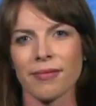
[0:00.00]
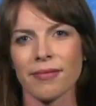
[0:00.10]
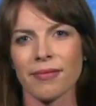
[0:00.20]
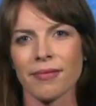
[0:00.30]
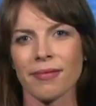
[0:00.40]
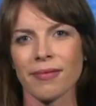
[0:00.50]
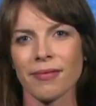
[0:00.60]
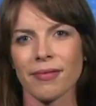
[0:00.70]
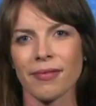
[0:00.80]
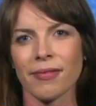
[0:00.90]

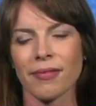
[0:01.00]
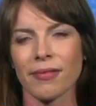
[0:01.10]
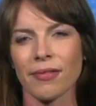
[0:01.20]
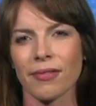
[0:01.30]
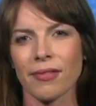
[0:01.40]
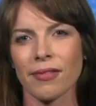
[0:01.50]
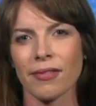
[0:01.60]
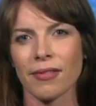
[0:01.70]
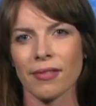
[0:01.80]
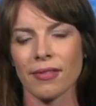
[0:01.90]

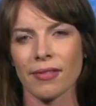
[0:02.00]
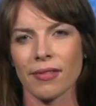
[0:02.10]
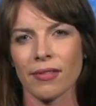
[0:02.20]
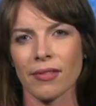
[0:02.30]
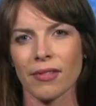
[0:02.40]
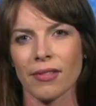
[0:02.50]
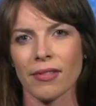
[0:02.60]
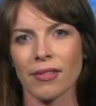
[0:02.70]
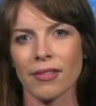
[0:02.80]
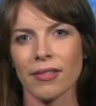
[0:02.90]

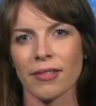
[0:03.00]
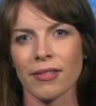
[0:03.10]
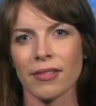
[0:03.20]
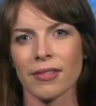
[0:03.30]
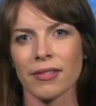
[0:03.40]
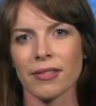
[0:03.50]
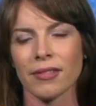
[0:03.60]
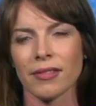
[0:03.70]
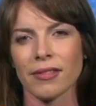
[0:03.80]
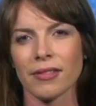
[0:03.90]

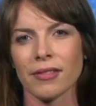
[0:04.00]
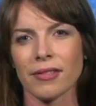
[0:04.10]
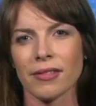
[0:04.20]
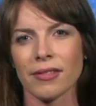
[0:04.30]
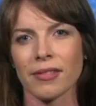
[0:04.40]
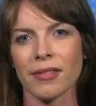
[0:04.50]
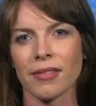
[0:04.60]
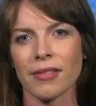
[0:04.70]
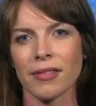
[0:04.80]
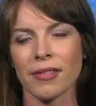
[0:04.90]

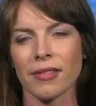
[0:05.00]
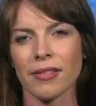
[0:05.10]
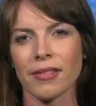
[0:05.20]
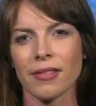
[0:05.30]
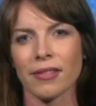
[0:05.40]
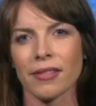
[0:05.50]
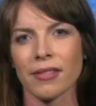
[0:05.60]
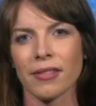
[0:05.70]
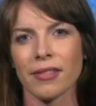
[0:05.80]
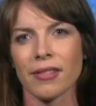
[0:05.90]

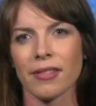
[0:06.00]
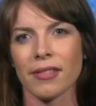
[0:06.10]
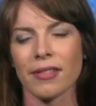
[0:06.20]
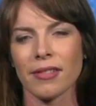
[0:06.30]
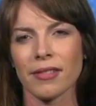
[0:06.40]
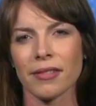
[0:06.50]
[no speech]